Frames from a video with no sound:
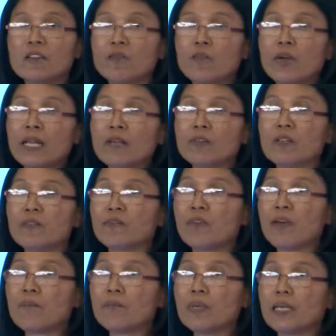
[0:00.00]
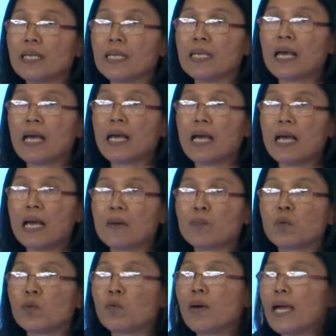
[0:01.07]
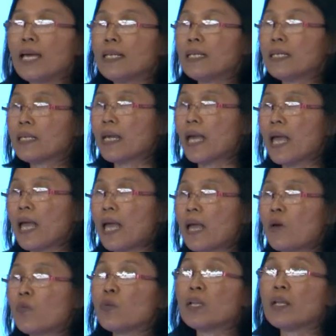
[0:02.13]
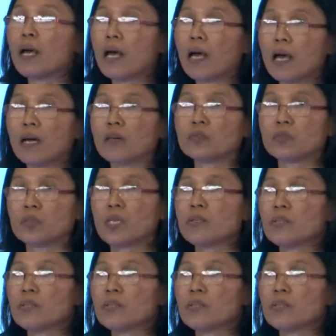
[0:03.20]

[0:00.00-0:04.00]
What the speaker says: when the family are providing care without